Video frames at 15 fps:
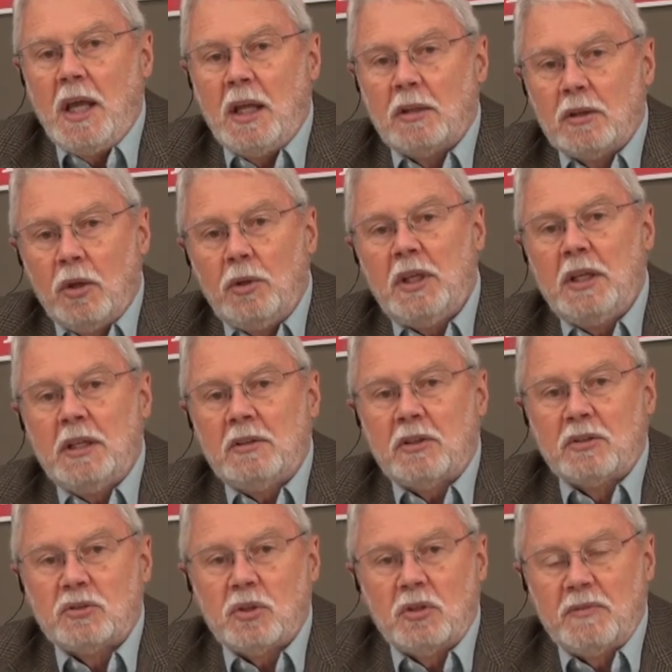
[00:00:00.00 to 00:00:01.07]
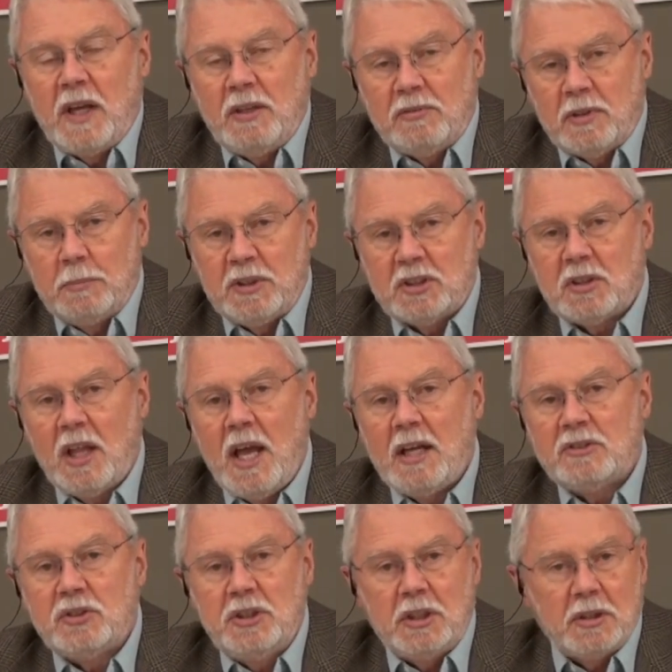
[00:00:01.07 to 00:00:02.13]
In looking at the survey from this
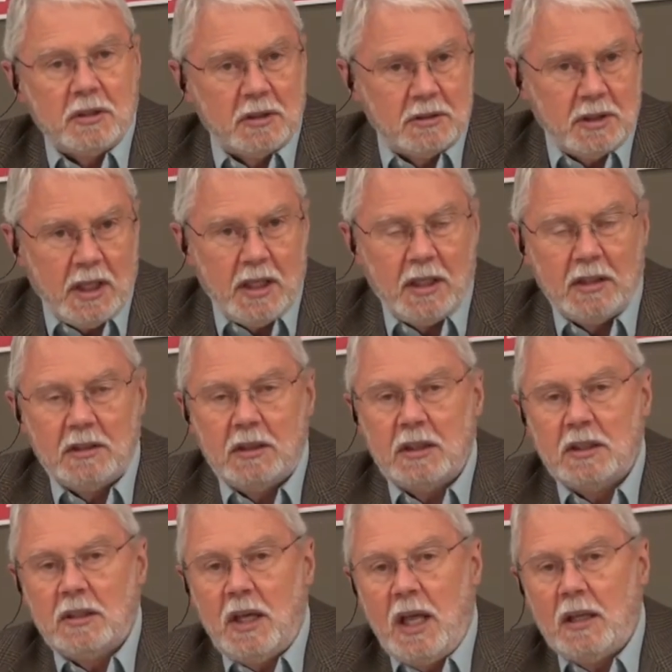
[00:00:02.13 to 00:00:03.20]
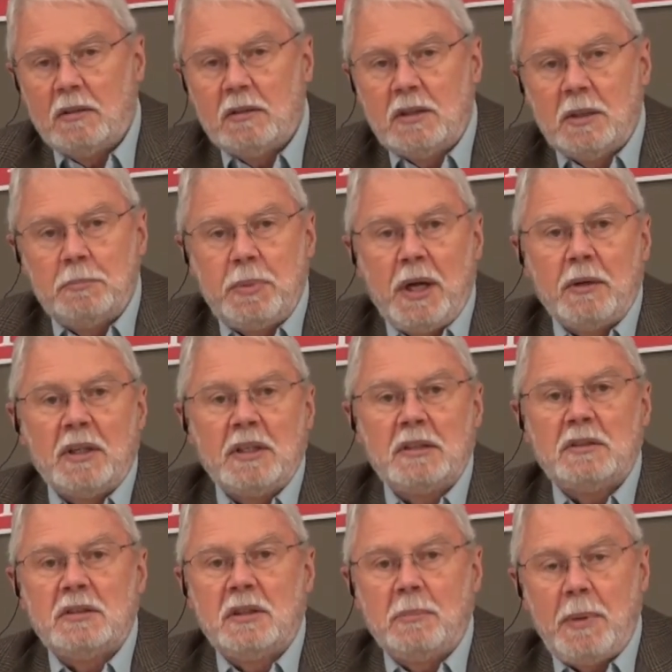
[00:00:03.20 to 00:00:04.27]
last year and comparing
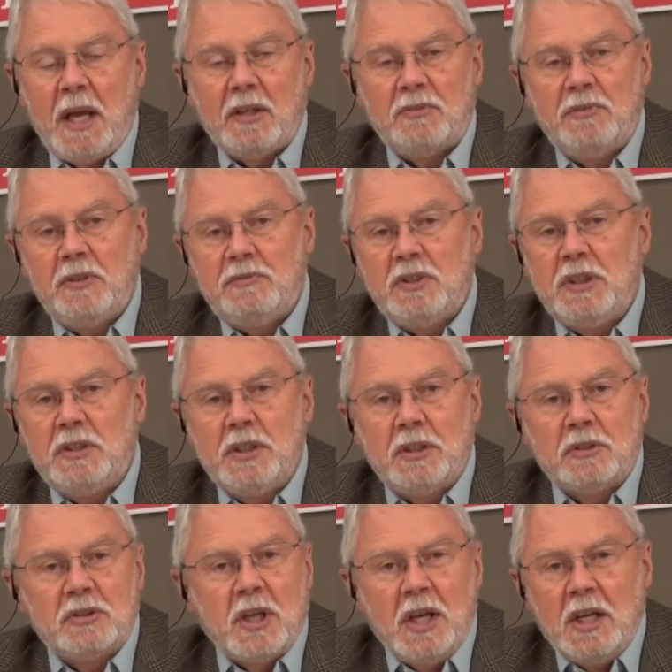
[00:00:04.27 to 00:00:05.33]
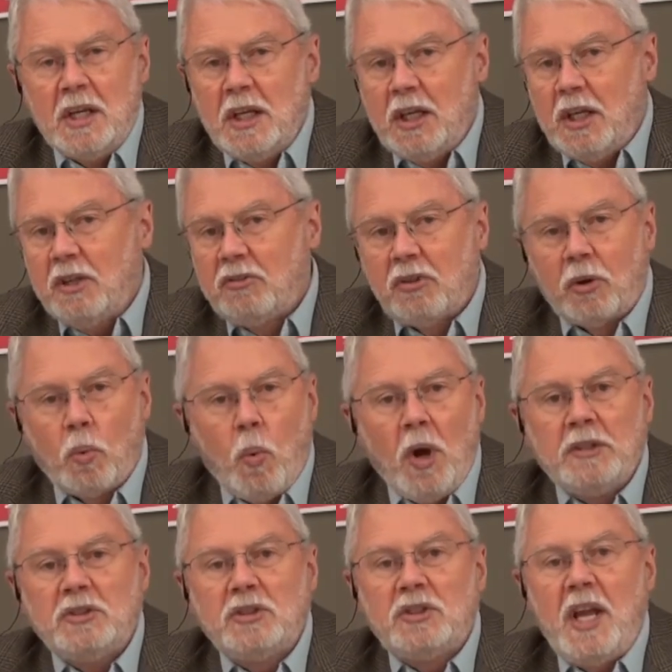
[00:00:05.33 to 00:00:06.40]
it to the past 15 years, is there
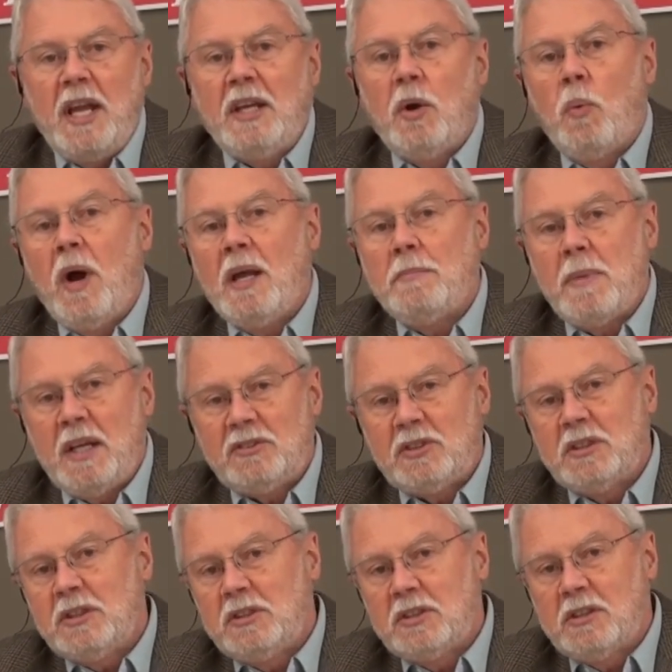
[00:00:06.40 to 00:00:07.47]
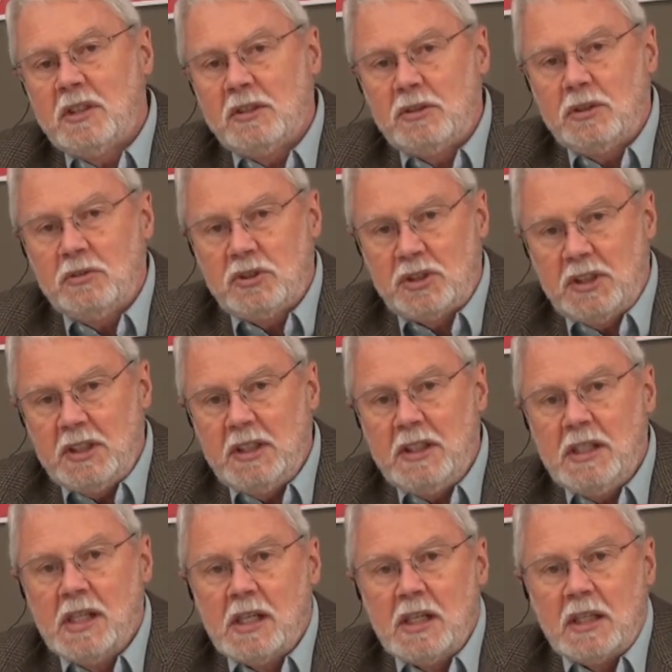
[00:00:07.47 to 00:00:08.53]
one takeaway message that you
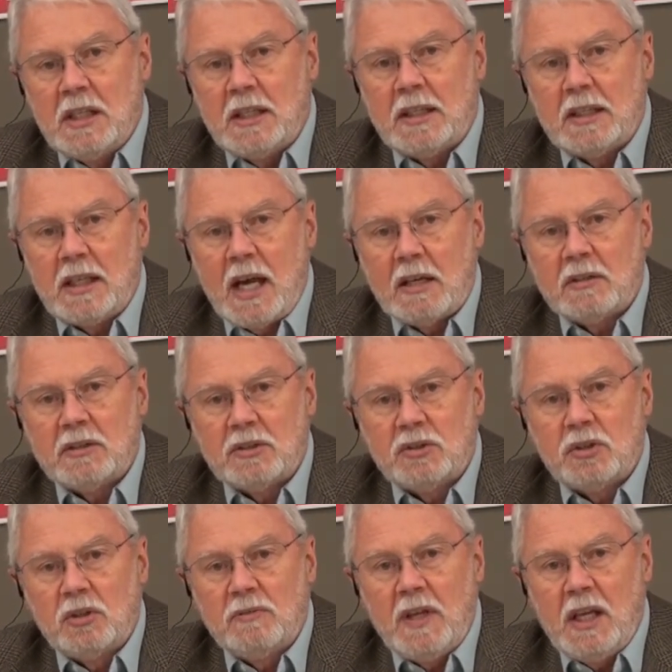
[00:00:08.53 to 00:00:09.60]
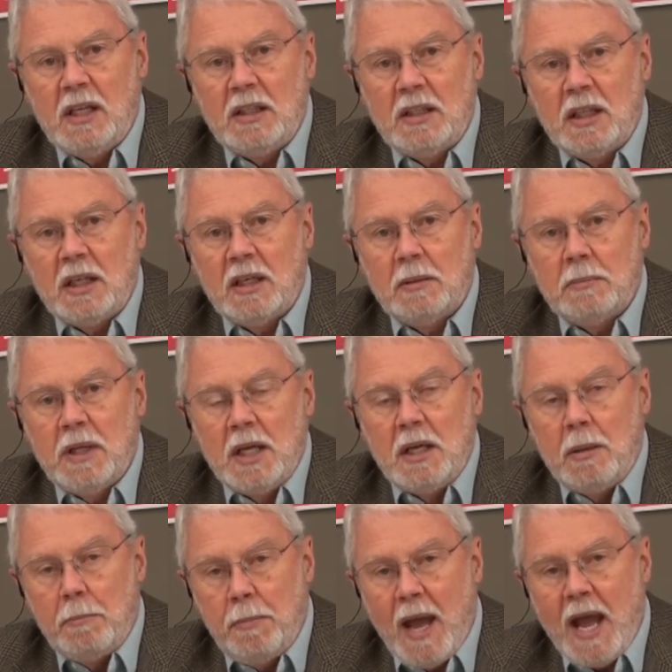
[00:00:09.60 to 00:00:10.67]
see out of the survey
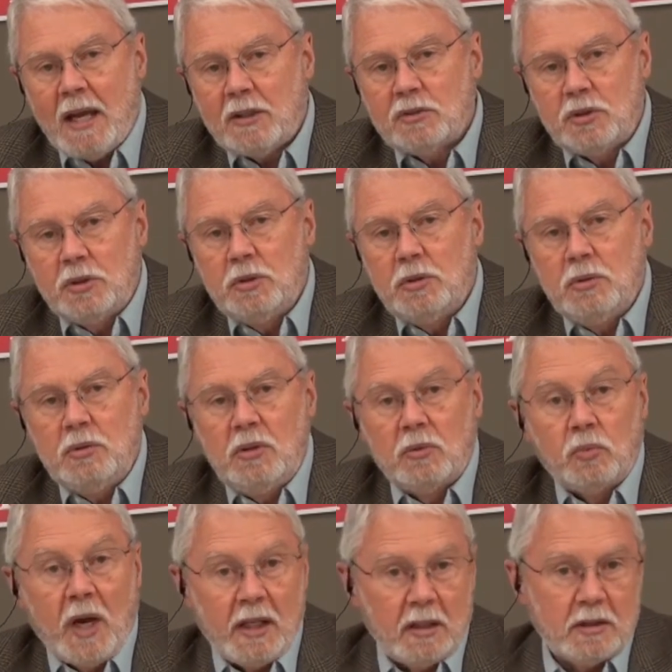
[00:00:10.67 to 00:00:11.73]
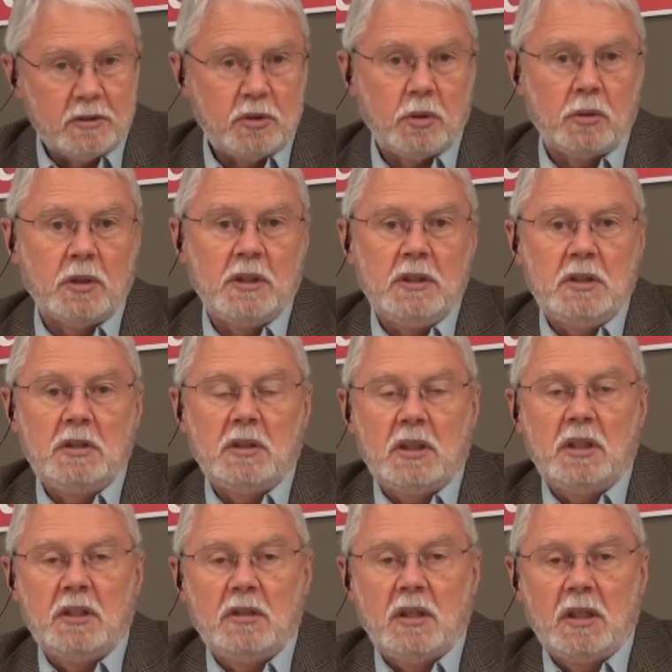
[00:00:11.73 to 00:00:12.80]
back to the regulatory
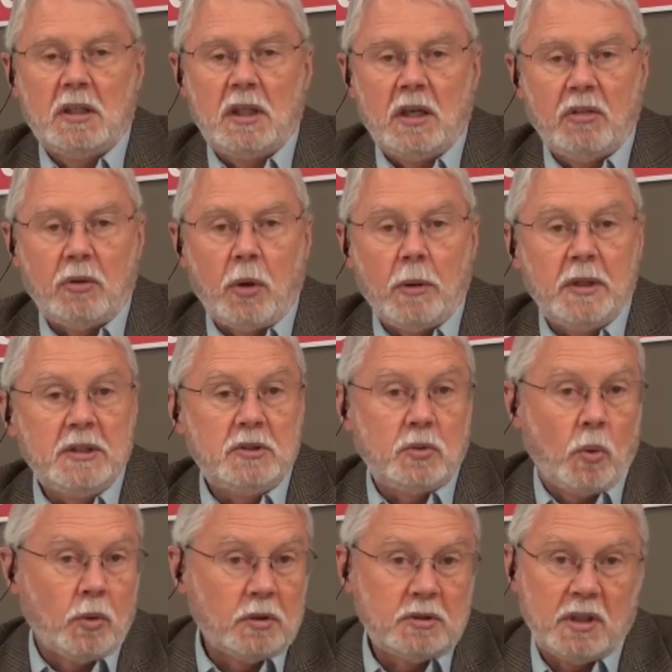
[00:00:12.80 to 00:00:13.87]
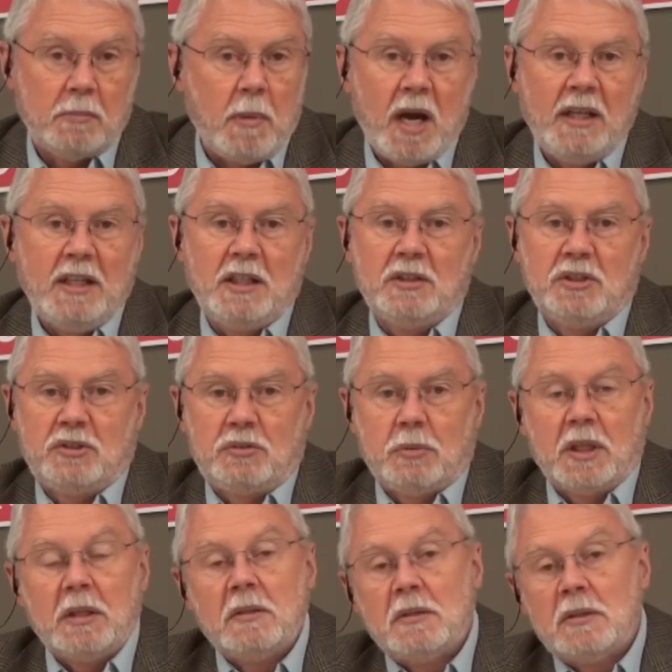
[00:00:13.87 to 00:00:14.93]
authorities or to the mining industry?